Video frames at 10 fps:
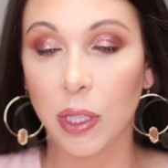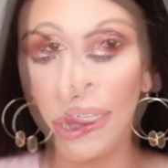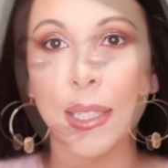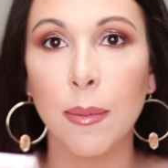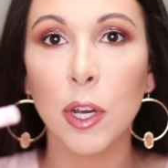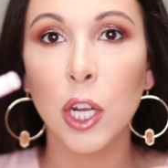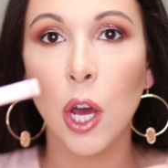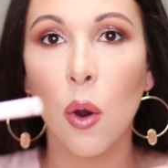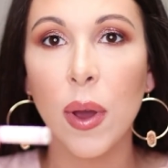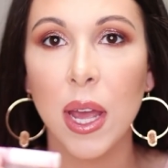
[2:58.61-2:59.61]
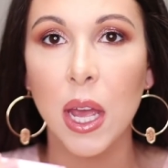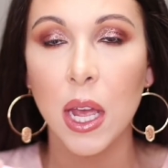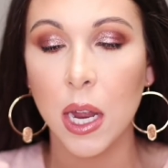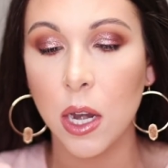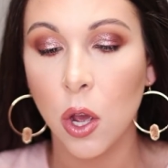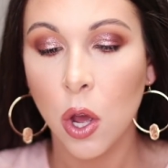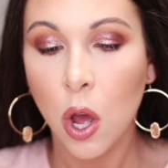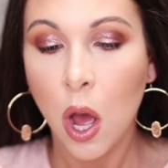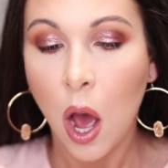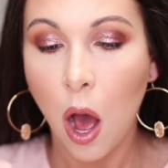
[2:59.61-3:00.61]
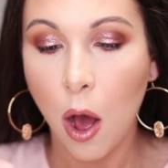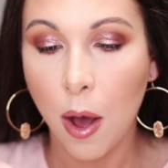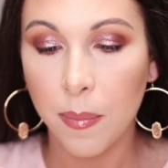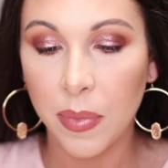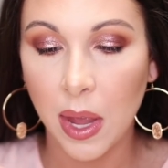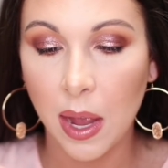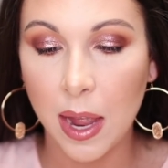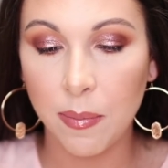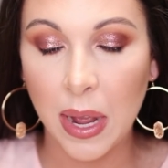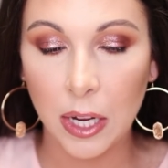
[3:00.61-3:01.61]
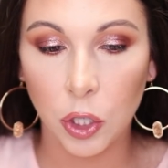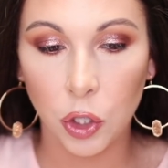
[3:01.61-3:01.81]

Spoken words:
Next, I'm going to go in and make